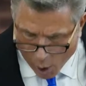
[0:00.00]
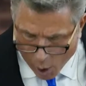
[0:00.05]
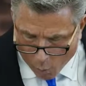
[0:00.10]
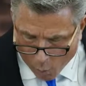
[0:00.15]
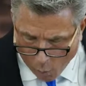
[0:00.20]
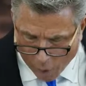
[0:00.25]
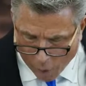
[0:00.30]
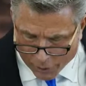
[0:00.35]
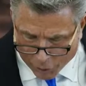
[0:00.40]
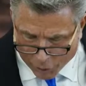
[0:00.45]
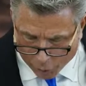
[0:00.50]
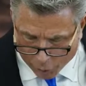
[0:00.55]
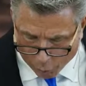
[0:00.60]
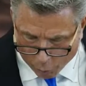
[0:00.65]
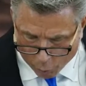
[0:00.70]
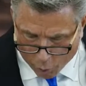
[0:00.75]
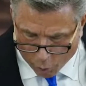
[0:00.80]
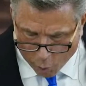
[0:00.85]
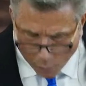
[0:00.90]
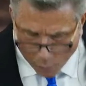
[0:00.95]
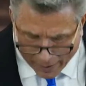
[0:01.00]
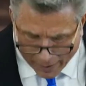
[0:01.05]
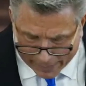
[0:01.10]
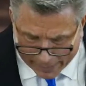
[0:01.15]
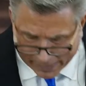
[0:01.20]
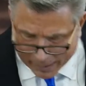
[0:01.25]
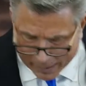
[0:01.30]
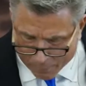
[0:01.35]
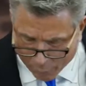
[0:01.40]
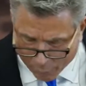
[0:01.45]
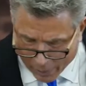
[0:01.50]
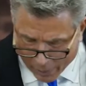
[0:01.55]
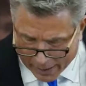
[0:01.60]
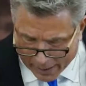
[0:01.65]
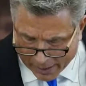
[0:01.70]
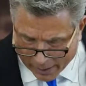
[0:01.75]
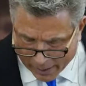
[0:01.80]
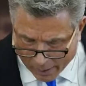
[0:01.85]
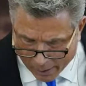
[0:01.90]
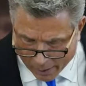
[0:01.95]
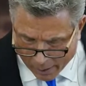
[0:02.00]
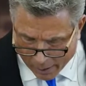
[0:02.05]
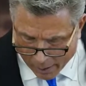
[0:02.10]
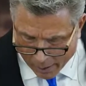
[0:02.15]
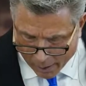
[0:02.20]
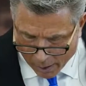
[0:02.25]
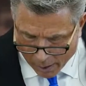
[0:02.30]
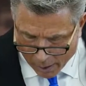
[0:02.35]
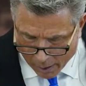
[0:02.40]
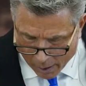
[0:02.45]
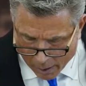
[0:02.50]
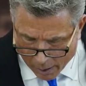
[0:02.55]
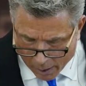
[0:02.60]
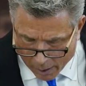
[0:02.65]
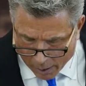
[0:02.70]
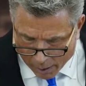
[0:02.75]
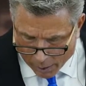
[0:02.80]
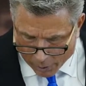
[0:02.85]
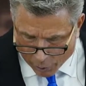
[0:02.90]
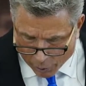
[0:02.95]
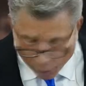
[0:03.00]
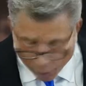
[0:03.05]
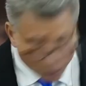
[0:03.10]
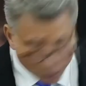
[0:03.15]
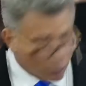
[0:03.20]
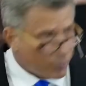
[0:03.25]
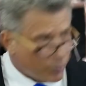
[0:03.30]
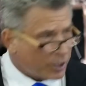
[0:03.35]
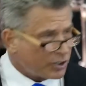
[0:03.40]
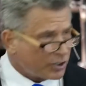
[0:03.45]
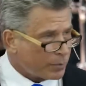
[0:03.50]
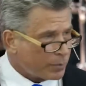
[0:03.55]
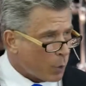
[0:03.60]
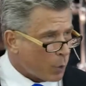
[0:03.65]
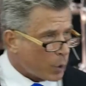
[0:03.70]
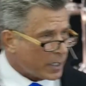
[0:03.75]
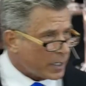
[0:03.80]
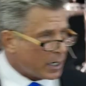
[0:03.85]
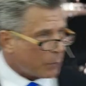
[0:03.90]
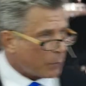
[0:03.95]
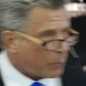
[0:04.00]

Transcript: want to quickly bring to you this morning a